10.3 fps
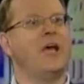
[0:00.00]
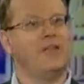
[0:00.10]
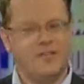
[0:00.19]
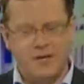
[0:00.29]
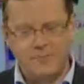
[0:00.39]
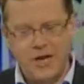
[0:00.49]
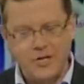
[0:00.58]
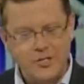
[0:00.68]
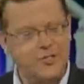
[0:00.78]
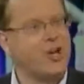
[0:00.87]
the
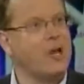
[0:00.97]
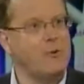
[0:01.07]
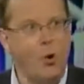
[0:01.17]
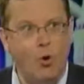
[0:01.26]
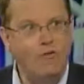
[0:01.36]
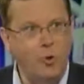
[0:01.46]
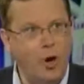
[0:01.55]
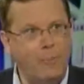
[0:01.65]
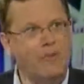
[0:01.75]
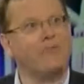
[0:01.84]
temptation is going to be
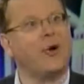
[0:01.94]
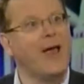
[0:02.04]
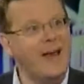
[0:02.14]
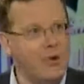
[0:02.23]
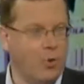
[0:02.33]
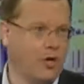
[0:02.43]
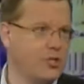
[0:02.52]
overwhelming for anyone.